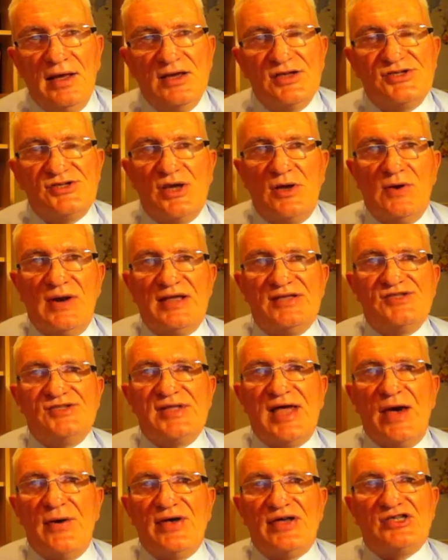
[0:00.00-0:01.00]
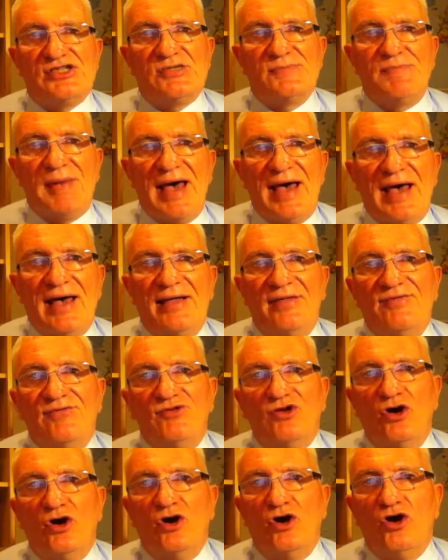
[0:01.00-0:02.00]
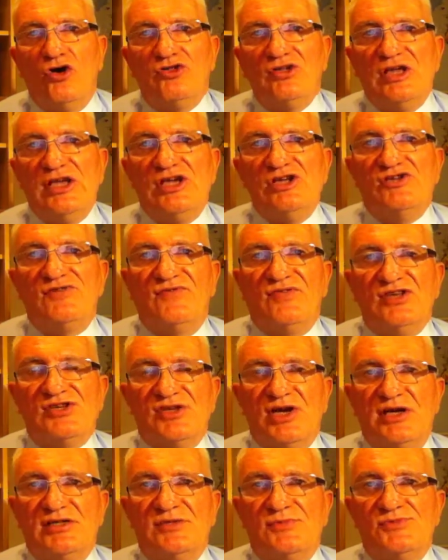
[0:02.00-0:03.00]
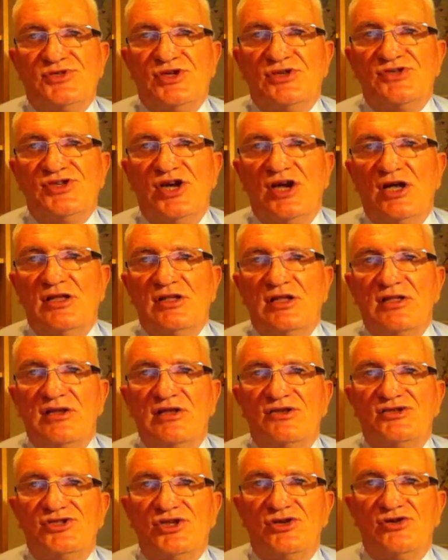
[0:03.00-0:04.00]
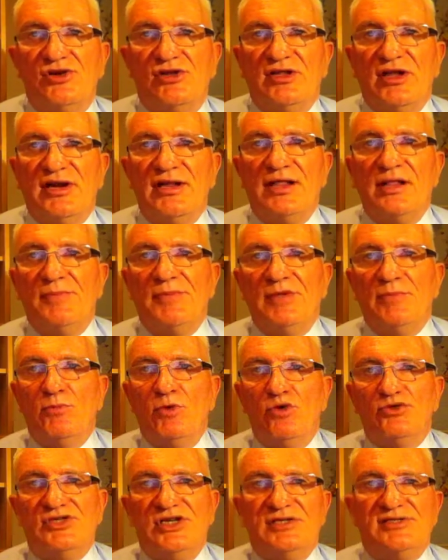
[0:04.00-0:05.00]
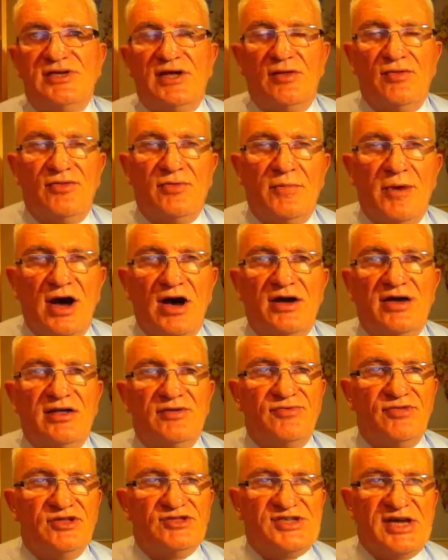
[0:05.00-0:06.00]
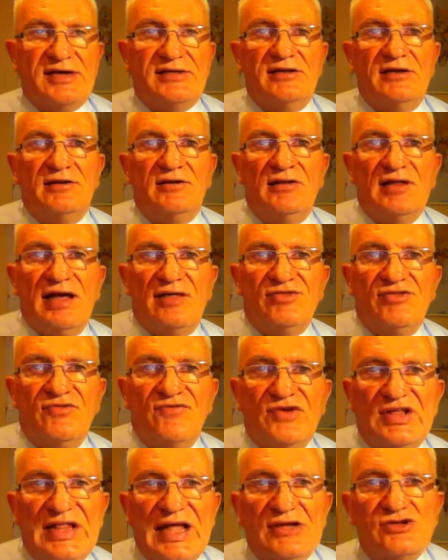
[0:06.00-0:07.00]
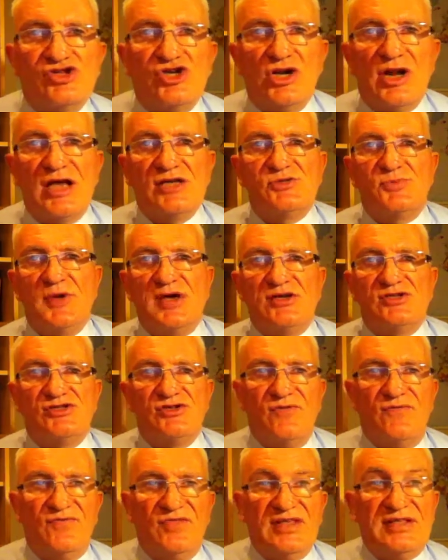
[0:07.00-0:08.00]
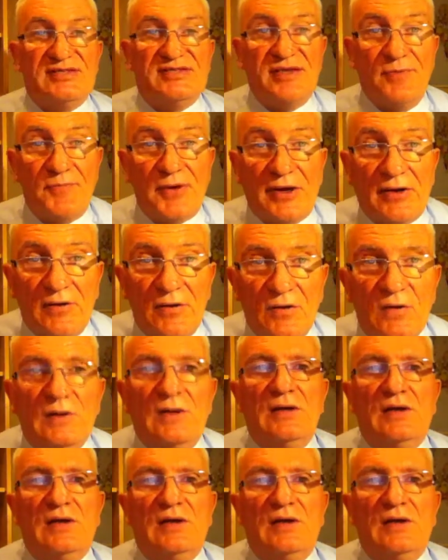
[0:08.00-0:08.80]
So let's now expand on each of these items in turn and consider in a little bit more detail the market, the technical and the financial aspects of the typical